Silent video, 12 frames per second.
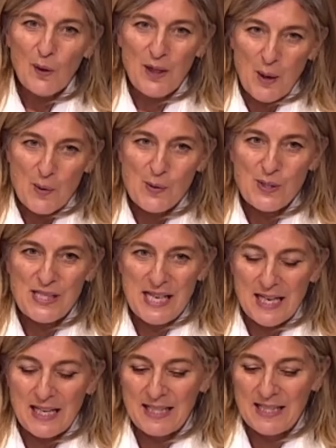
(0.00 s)
those
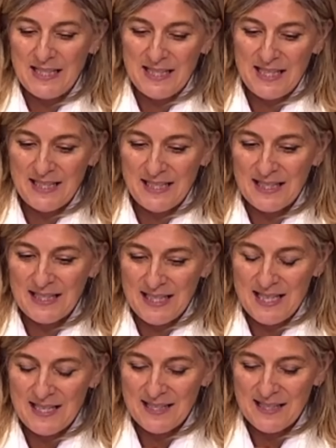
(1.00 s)

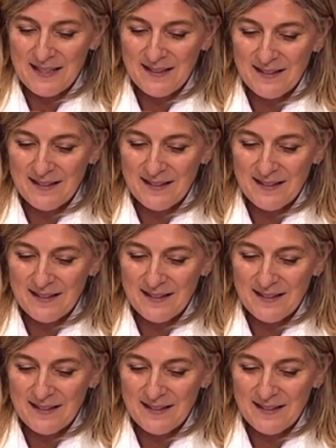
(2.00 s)
inconsistencies,